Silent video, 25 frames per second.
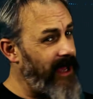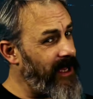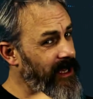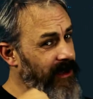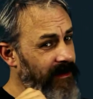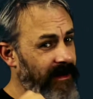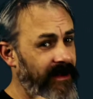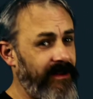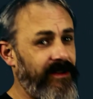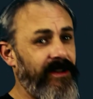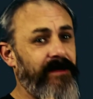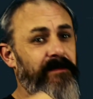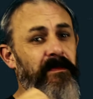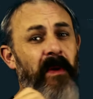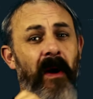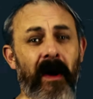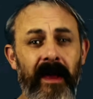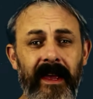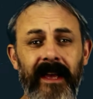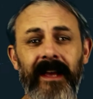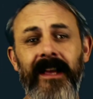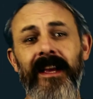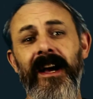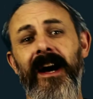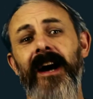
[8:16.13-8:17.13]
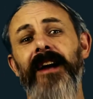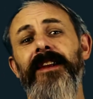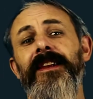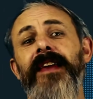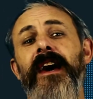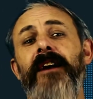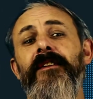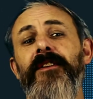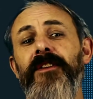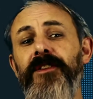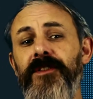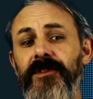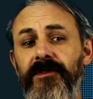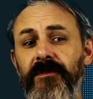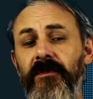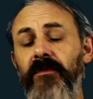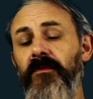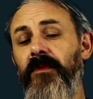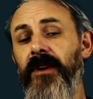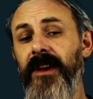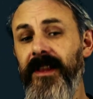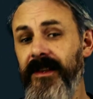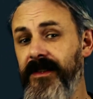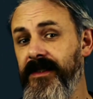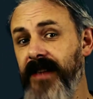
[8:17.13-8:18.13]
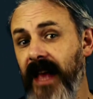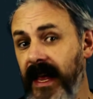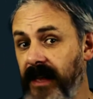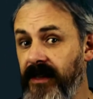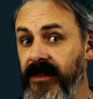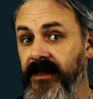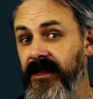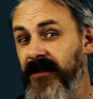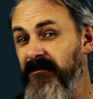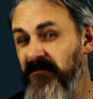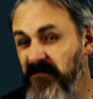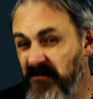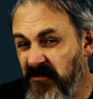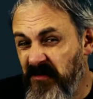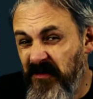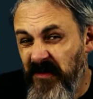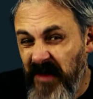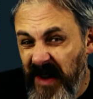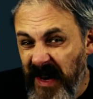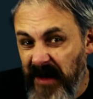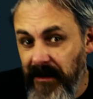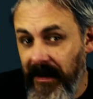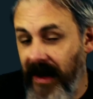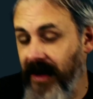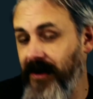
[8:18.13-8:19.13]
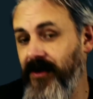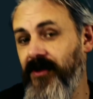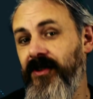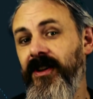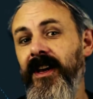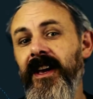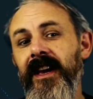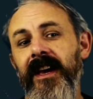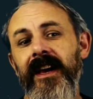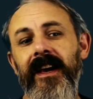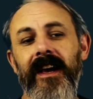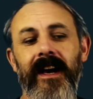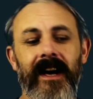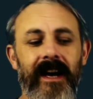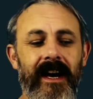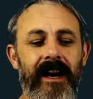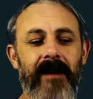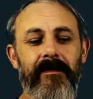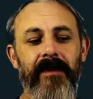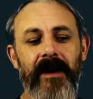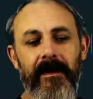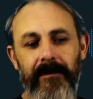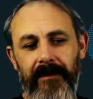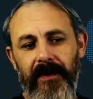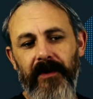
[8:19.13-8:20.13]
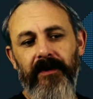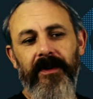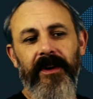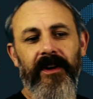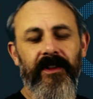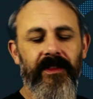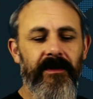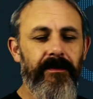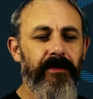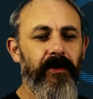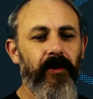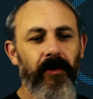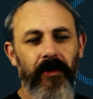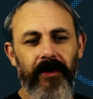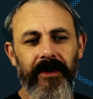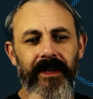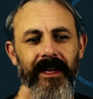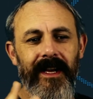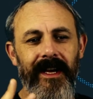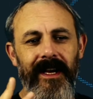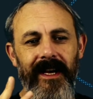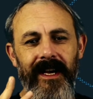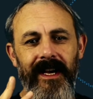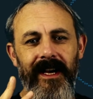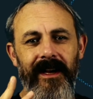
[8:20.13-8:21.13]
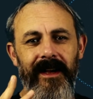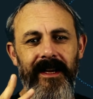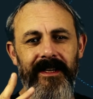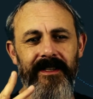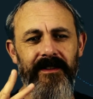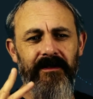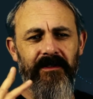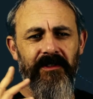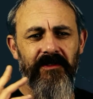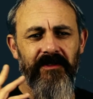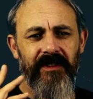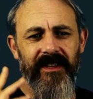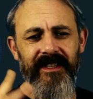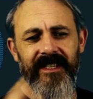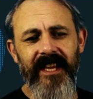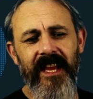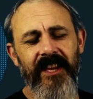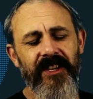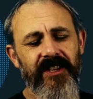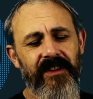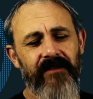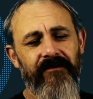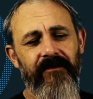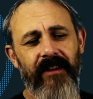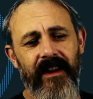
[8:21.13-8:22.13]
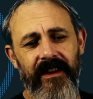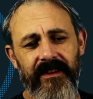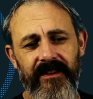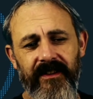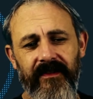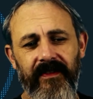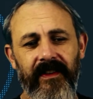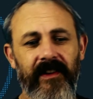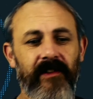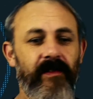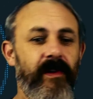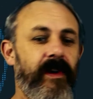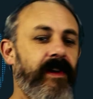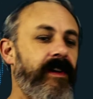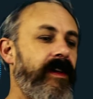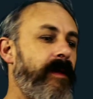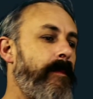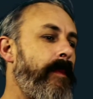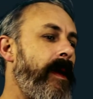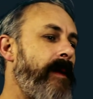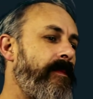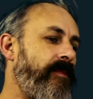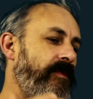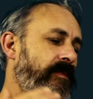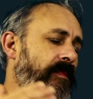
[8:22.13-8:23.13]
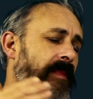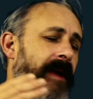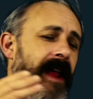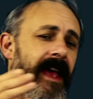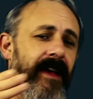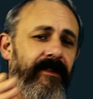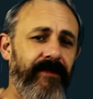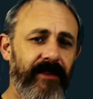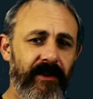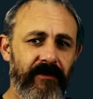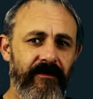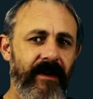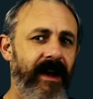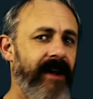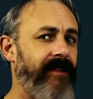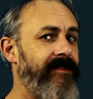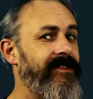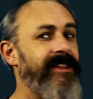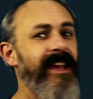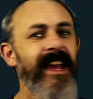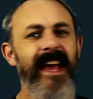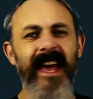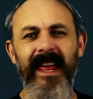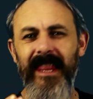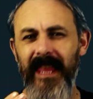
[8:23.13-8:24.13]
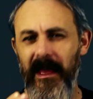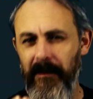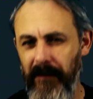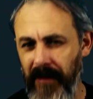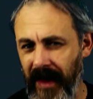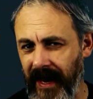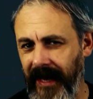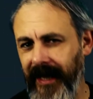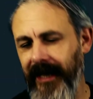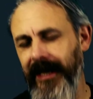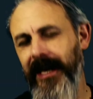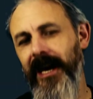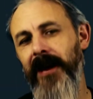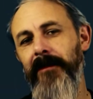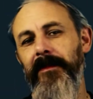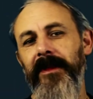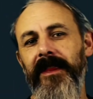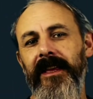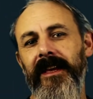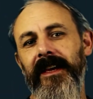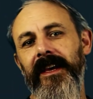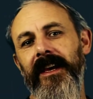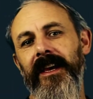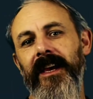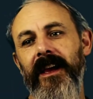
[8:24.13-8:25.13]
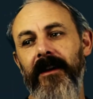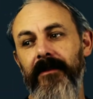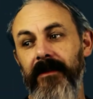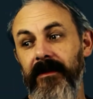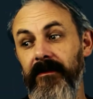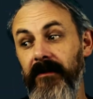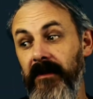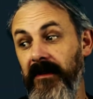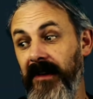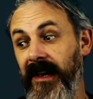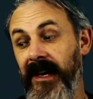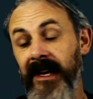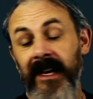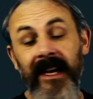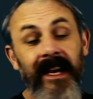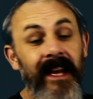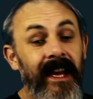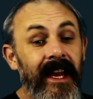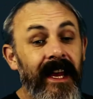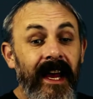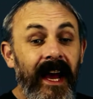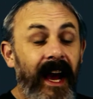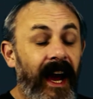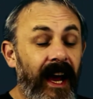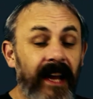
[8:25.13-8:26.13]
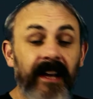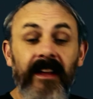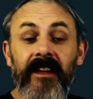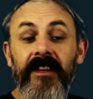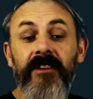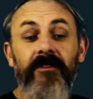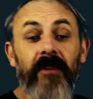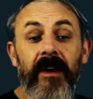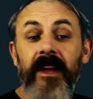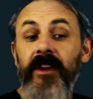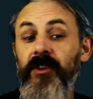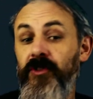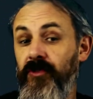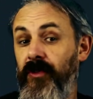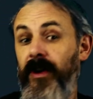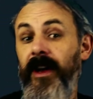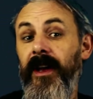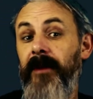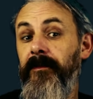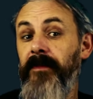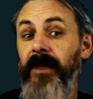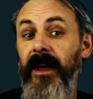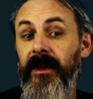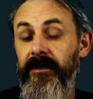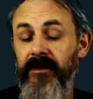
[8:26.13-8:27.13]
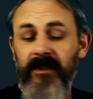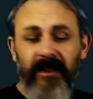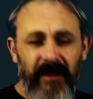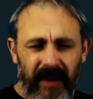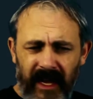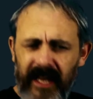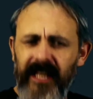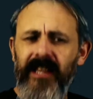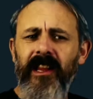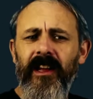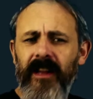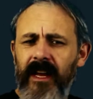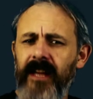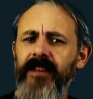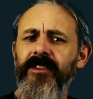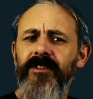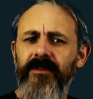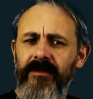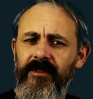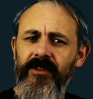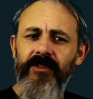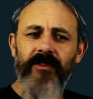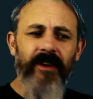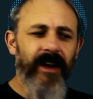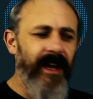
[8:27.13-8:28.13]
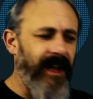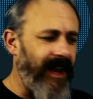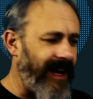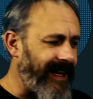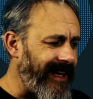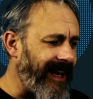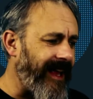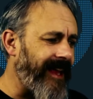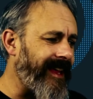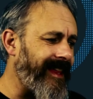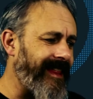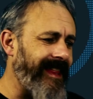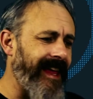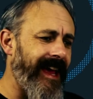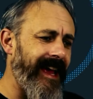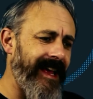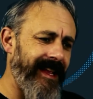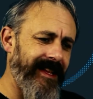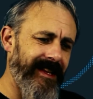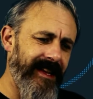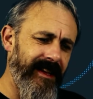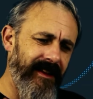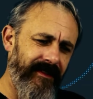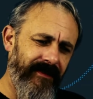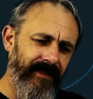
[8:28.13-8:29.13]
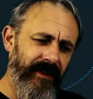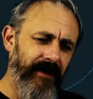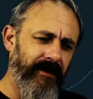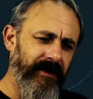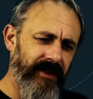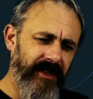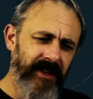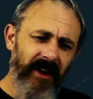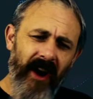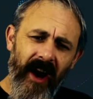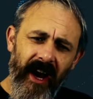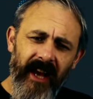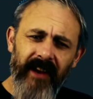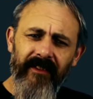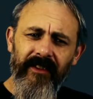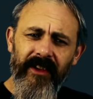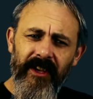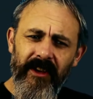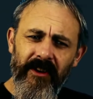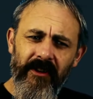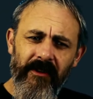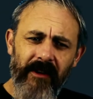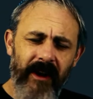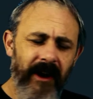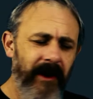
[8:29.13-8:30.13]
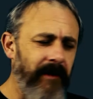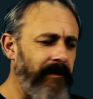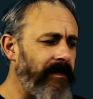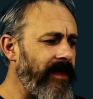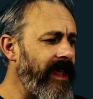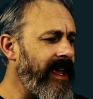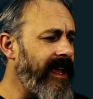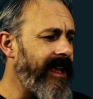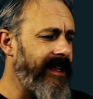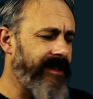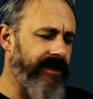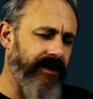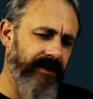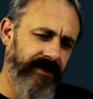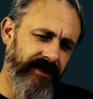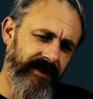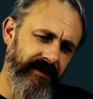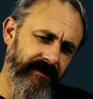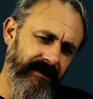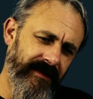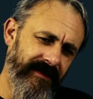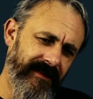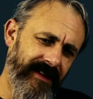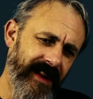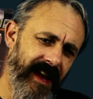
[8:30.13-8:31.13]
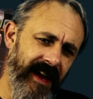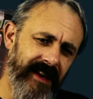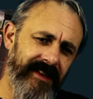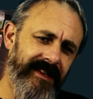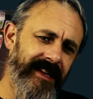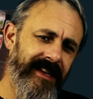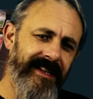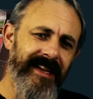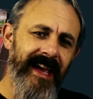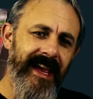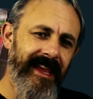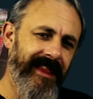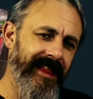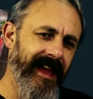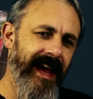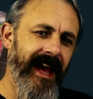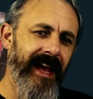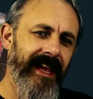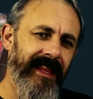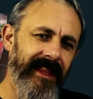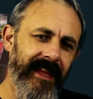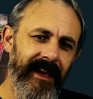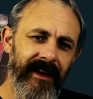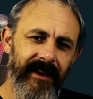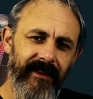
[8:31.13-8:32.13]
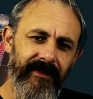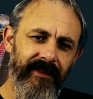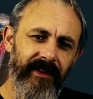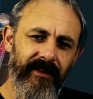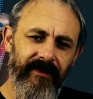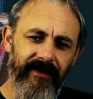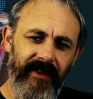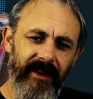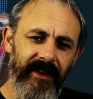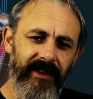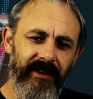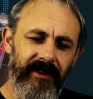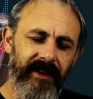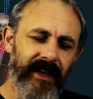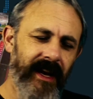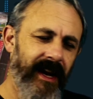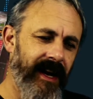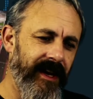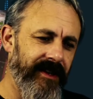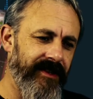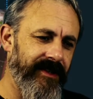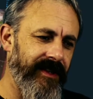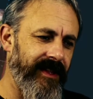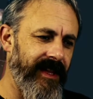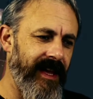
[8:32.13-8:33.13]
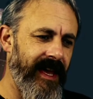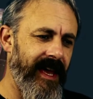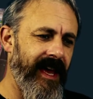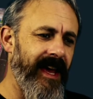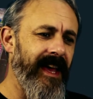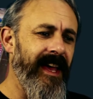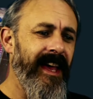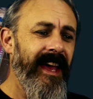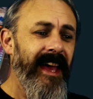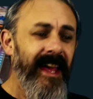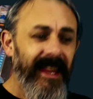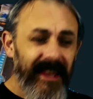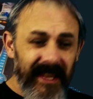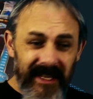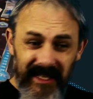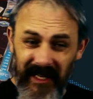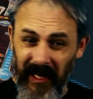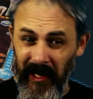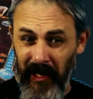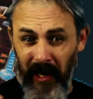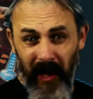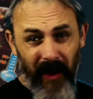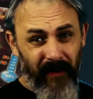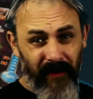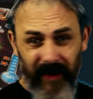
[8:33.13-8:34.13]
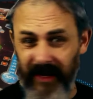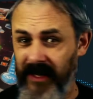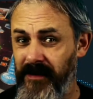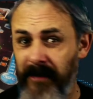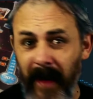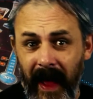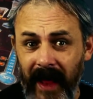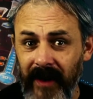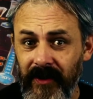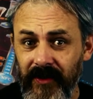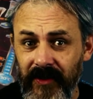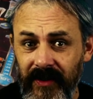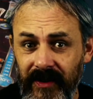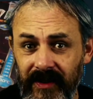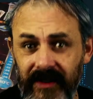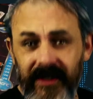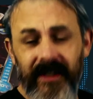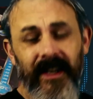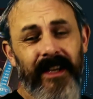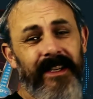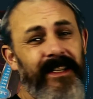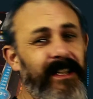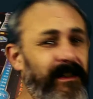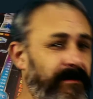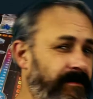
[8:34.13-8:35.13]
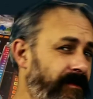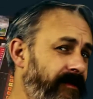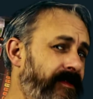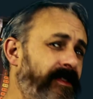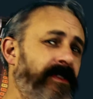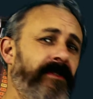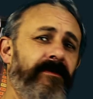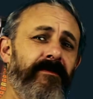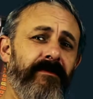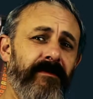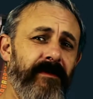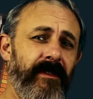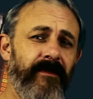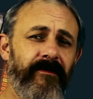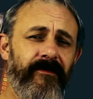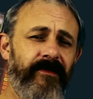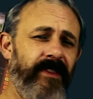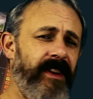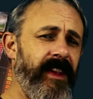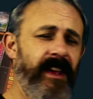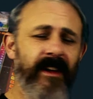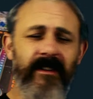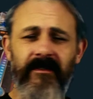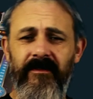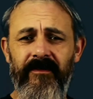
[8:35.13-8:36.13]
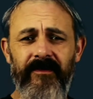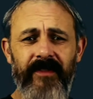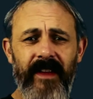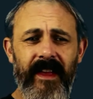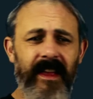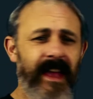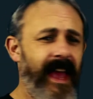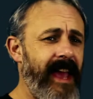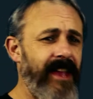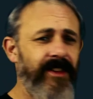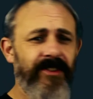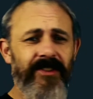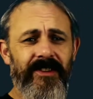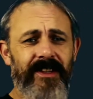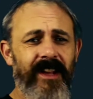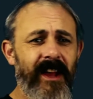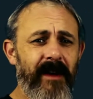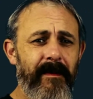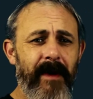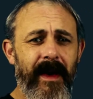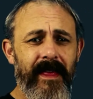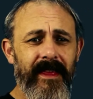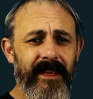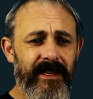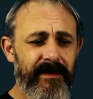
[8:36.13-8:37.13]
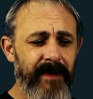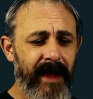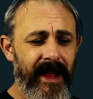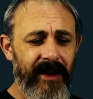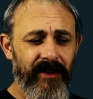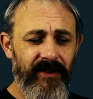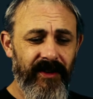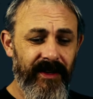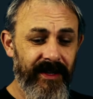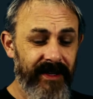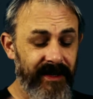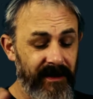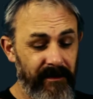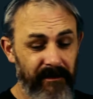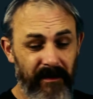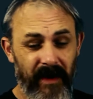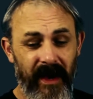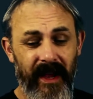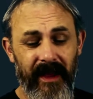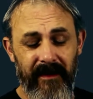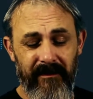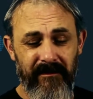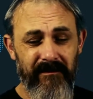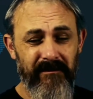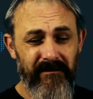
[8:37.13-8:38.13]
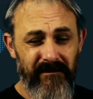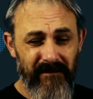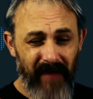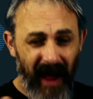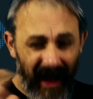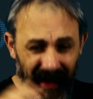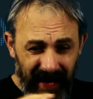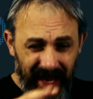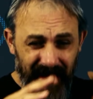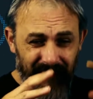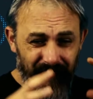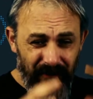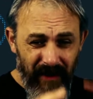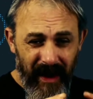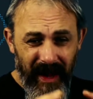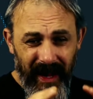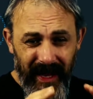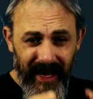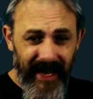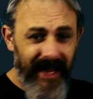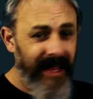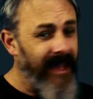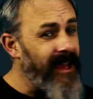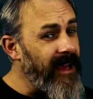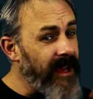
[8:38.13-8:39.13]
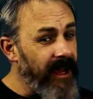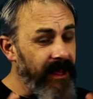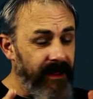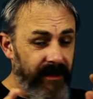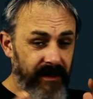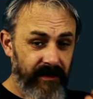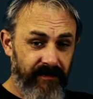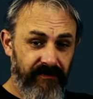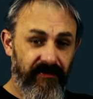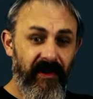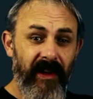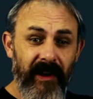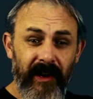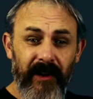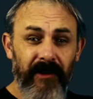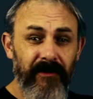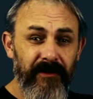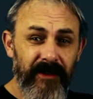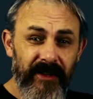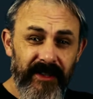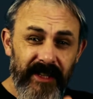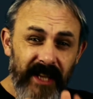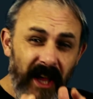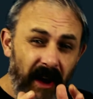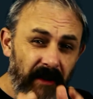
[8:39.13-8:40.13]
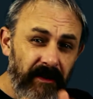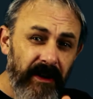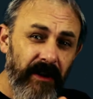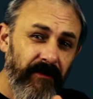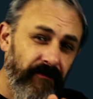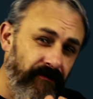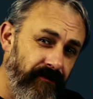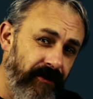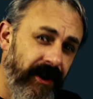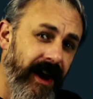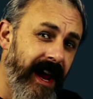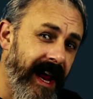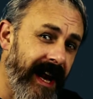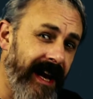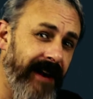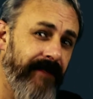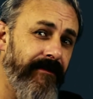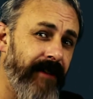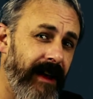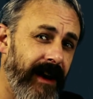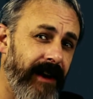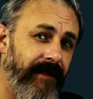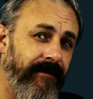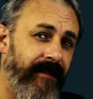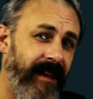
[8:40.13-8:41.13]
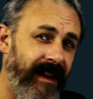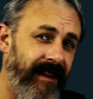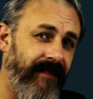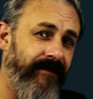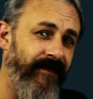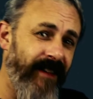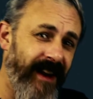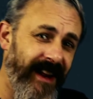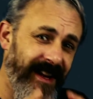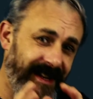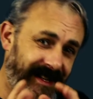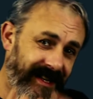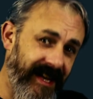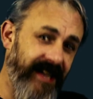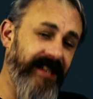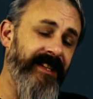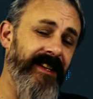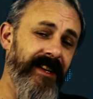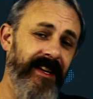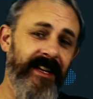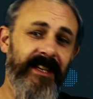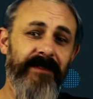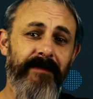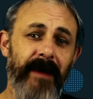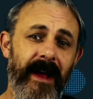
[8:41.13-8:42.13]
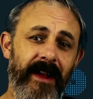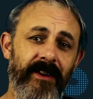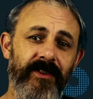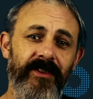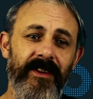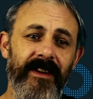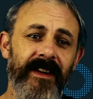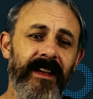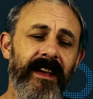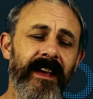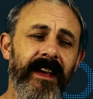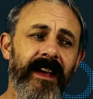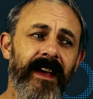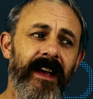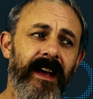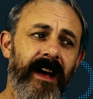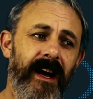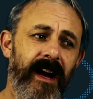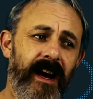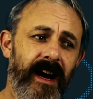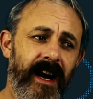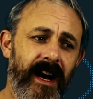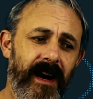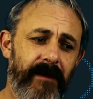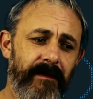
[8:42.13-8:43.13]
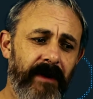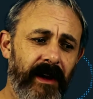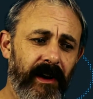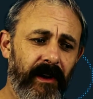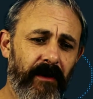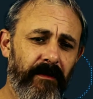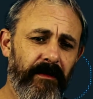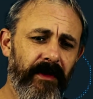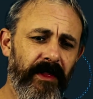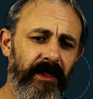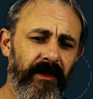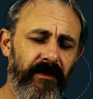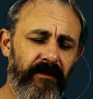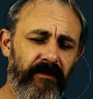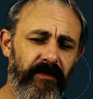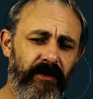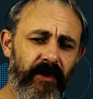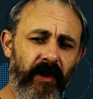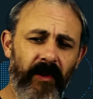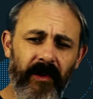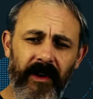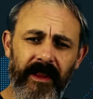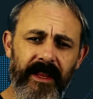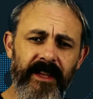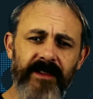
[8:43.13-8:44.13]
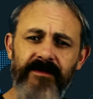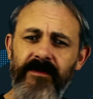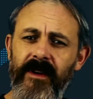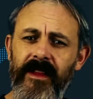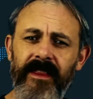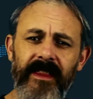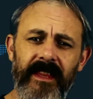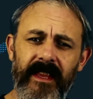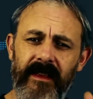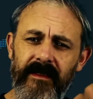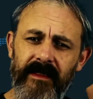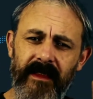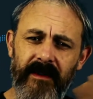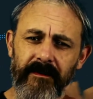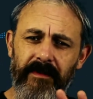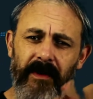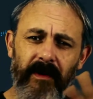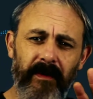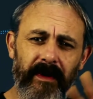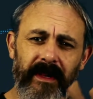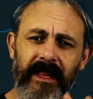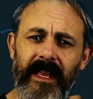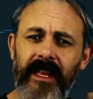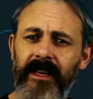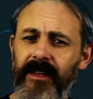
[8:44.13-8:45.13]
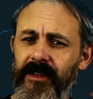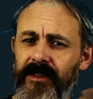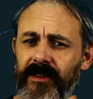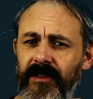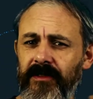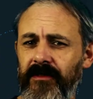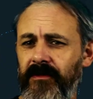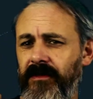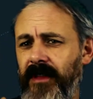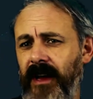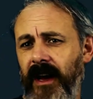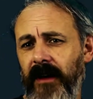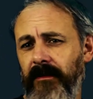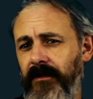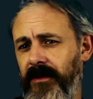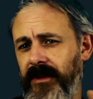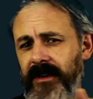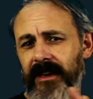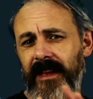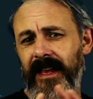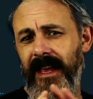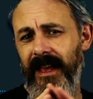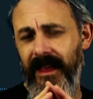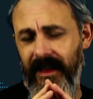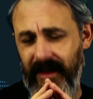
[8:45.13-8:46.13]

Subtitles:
You are just putting a card down and doing what it says. Pretty much, and building on the board, so you can teach it relatively quickly. People play a few rounds, they pick it up and they get going with it, and I quite enjoy it. I do enjoy it. I like that. It's, even though it's kind of a Euro, it's got some nasty take that in there. If you find the cards in there, there's a lot of expansions. I did a video thing ages ago about the expansions. In my money, really, the Prelude is the only really, really, really, really decent expansion, along with the Colonies one. They're probably the two that I would.